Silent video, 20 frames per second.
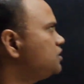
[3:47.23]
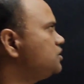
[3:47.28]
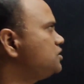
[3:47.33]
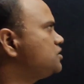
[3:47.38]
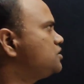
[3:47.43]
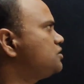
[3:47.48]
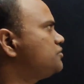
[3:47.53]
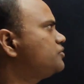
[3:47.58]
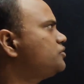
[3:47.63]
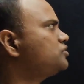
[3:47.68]

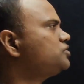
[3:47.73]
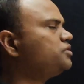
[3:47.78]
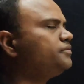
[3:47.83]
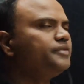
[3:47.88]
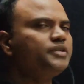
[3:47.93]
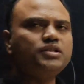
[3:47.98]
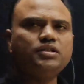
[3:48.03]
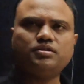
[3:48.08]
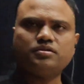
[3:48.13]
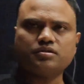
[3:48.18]
in GOC
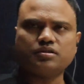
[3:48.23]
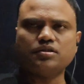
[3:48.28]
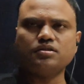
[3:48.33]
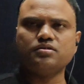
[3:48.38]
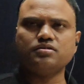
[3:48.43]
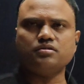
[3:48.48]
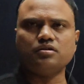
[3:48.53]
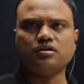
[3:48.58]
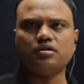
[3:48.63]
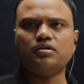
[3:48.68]
we
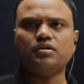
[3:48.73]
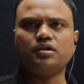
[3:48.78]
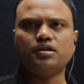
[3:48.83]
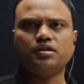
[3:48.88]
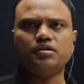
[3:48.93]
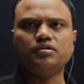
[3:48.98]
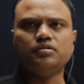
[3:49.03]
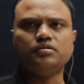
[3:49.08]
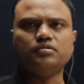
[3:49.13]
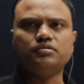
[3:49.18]
discussed
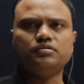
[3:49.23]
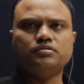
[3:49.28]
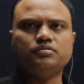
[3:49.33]
already.